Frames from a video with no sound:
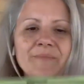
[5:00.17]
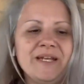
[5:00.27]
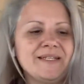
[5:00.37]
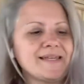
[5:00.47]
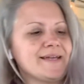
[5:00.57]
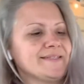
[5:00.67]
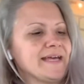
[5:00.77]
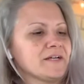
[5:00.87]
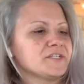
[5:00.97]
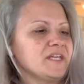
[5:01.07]
but it's
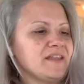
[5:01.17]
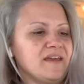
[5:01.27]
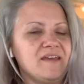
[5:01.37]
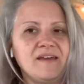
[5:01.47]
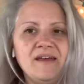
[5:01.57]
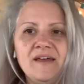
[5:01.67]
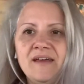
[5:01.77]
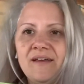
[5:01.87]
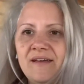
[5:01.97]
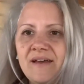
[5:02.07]
actually like
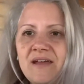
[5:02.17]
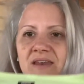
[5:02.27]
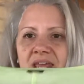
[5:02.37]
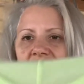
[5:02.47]
a neon